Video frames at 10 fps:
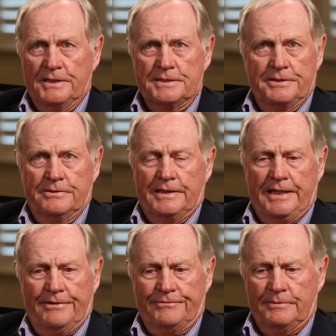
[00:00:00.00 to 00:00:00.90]
a year and a
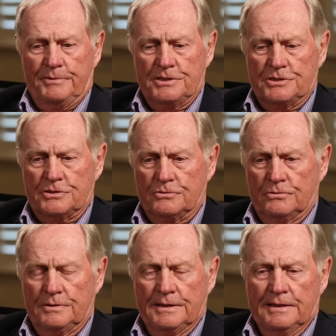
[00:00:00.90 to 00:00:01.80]
half at the business
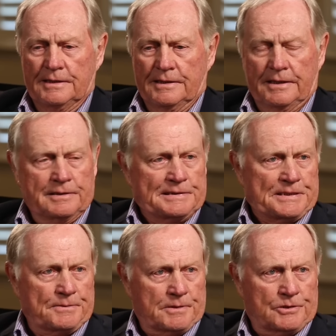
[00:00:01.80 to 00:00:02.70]
school
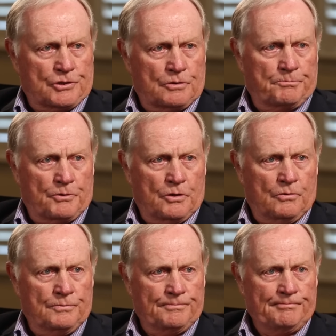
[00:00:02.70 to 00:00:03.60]
and turned
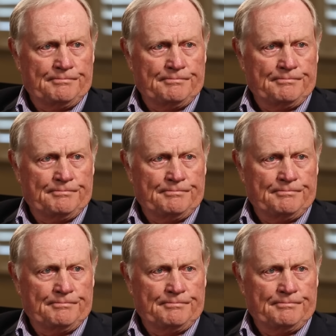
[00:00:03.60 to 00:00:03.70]
pro.